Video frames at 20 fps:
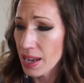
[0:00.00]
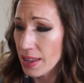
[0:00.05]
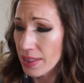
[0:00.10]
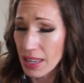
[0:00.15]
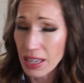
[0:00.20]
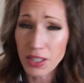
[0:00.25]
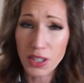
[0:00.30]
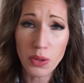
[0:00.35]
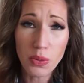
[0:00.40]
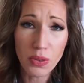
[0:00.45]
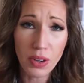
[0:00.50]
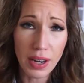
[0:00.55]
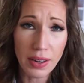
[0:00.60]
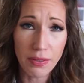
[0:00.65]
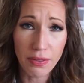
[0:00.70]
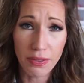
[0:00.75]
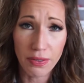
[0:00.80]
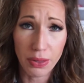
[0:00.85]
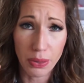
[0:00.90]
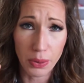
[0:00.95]
They do
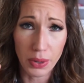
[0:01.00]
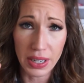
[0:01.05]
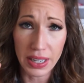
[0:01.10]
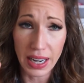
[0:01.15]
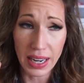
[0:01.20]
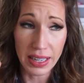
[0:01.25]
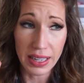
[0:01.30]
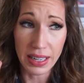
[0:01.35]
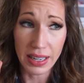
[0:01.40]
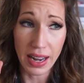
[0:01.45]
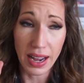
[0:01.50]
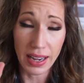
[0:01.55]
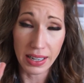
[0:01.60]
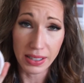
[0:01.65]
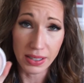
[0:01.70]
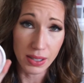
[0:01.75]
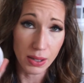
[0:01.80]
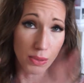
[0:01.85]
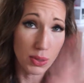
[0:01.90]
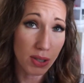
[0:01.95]
run
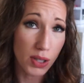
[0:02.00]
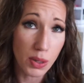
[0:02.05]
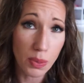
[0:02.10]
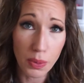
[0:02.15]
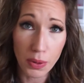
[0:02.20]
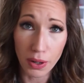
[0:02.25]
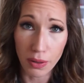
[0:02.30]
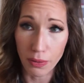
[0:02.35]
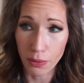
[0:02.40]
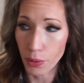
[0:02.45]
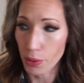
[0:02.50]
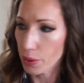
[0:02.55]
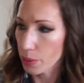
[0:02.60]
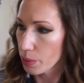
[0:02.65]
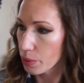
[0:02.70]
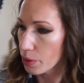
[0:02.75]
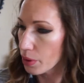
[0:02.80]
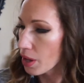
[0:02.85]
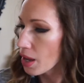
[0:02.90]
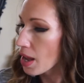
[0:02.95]
$3.99, so super
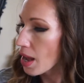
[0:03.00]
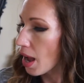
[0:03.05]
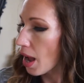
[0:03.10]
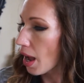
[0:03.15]
affordable.